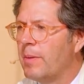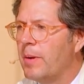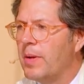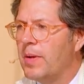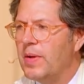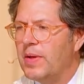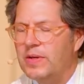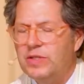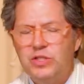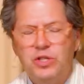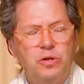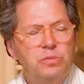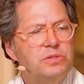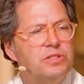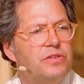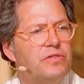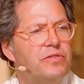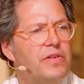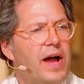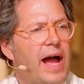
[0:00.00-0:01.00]
in terms
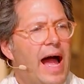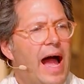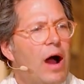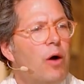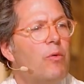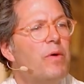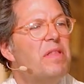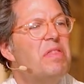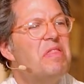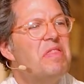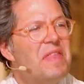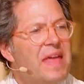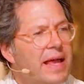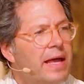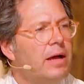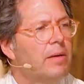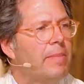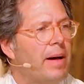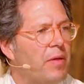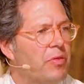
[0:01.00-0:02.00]
of how we think
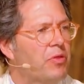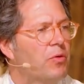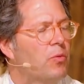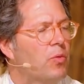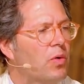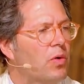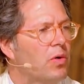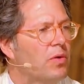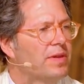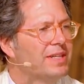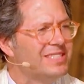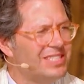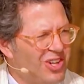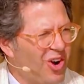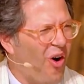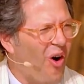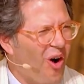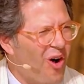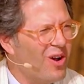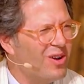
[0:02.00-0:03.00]
about the world. Is it
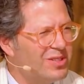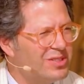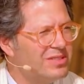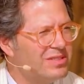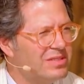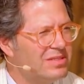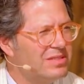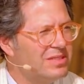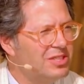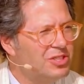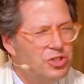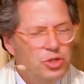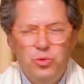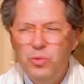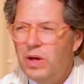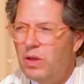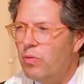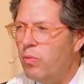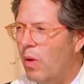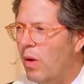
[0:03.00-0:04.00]
ours to do
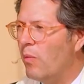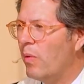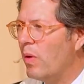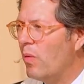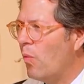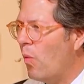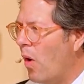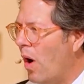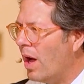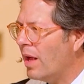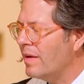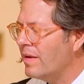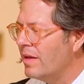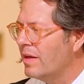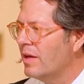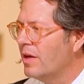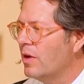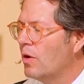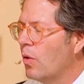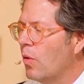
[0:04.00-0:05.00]
with what we want?
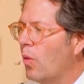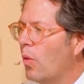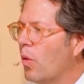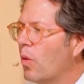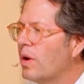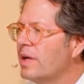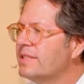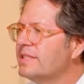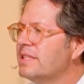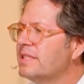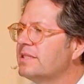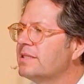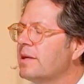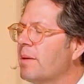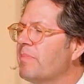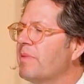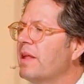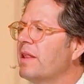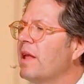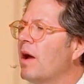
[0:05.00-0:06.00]
Or is it
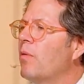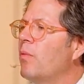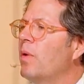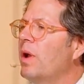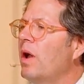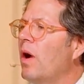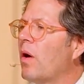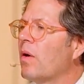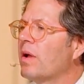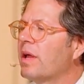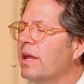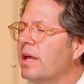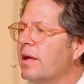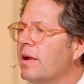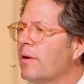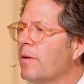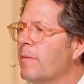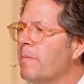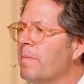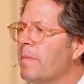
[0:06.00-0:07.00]
something that we are
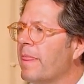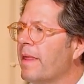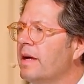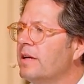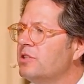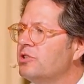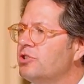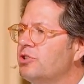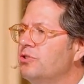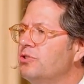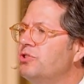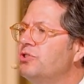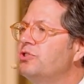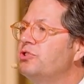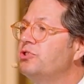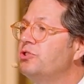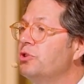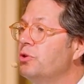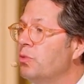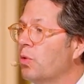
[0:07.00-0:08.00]
here to
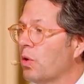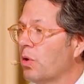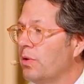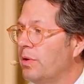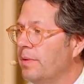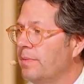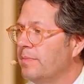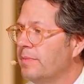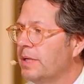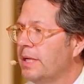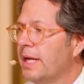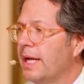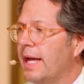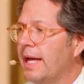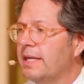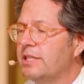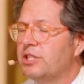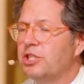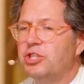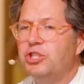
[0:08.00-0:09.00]
steward
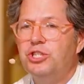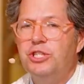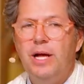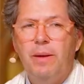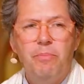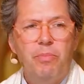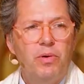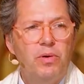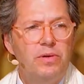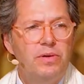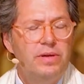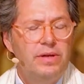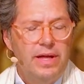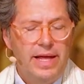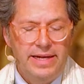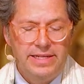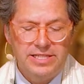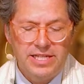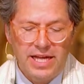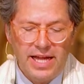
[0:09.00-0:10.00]
and to shepherd
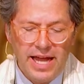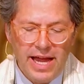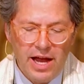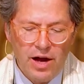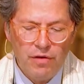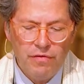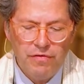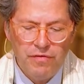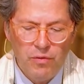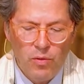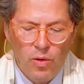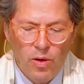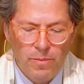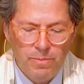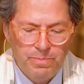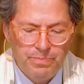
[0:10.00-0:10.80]
and to care for?